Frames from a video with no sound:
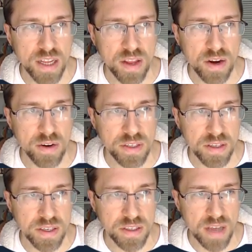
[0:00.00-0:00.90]
there's
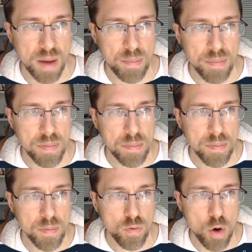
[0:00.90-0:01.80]
this
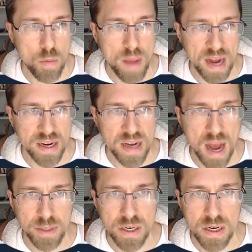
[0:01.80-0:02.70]
row banding
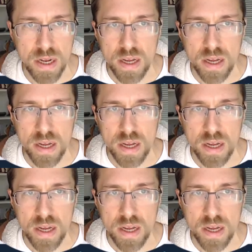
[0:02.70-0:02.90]
option.